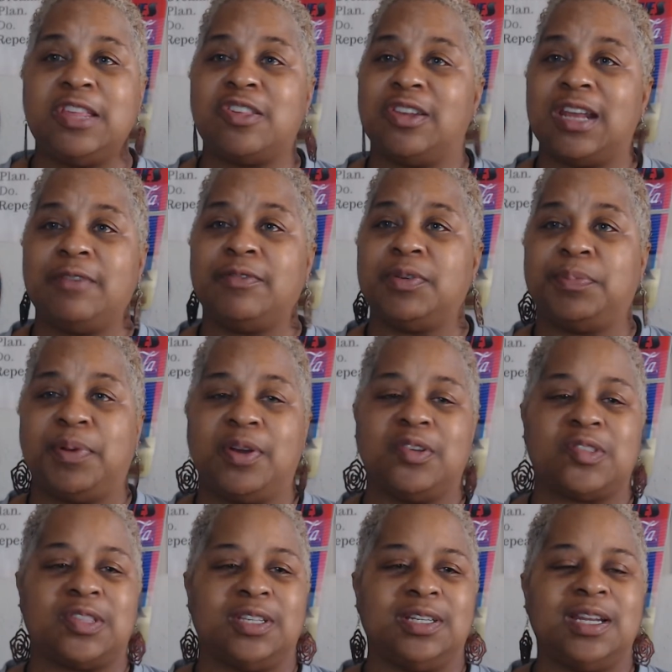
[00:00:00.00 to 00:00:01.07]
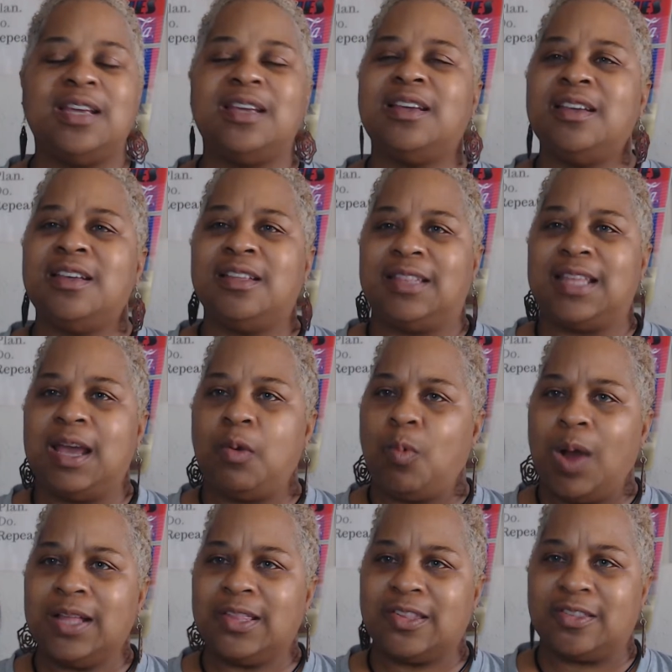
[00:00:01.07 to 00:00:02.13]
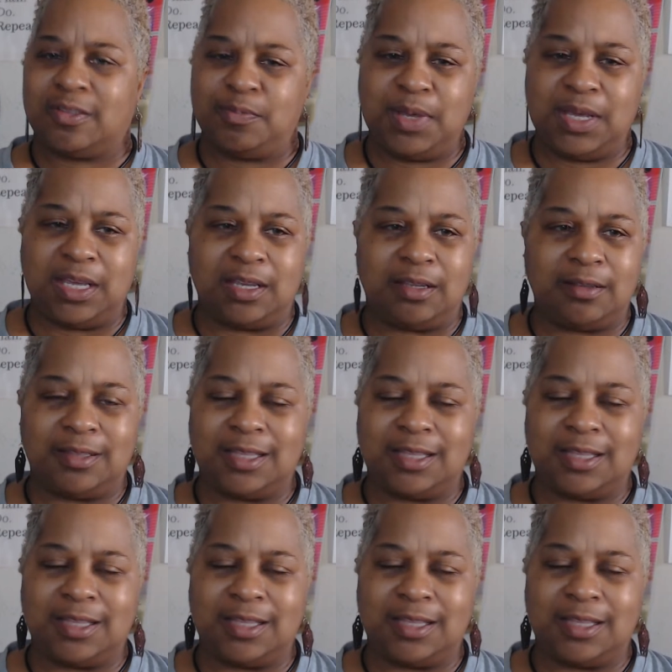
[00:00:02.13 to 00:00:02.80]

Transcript: and every person that watches me,